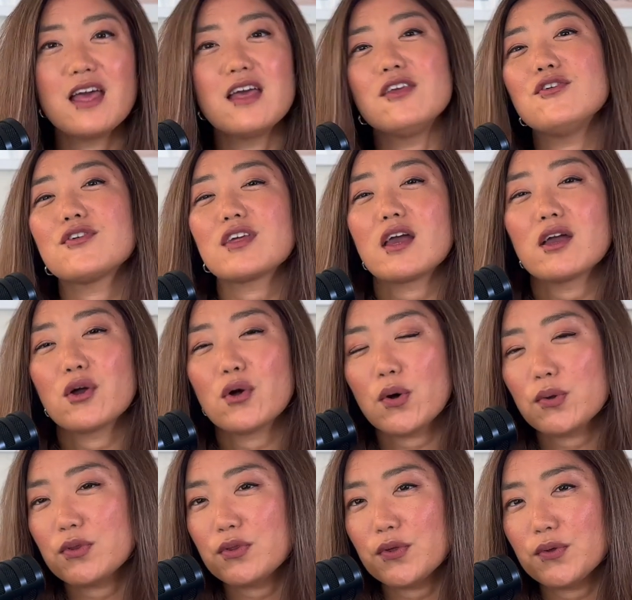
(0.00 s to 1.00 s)
you can go
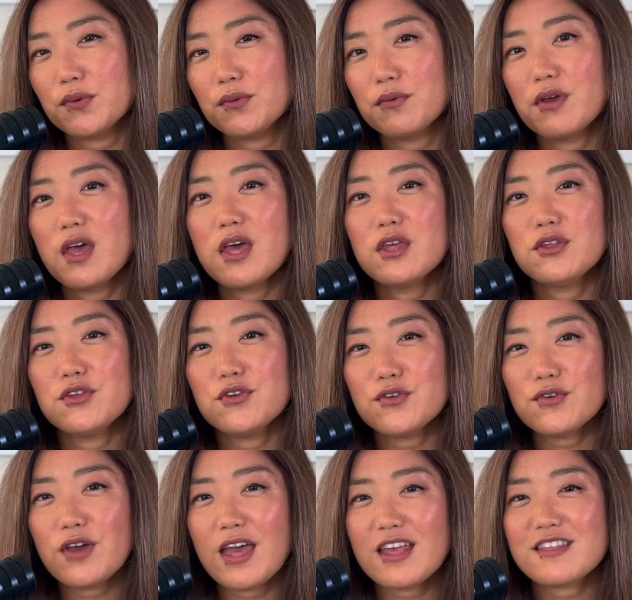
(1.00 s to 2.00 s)
to
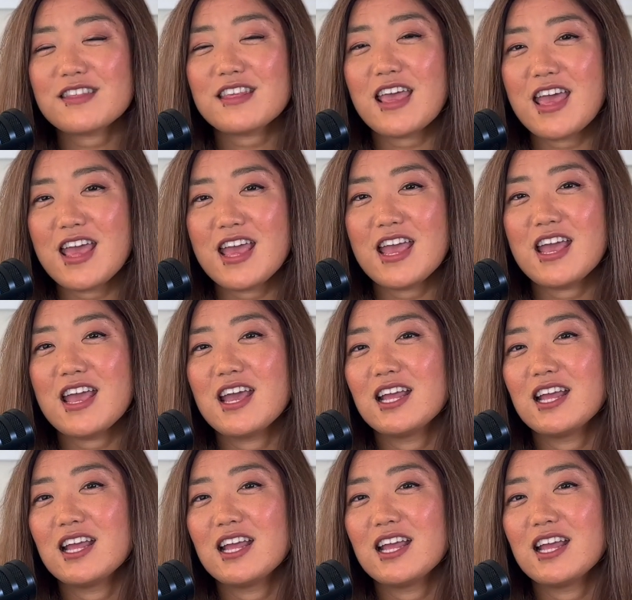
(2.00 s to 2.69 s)
usa.janp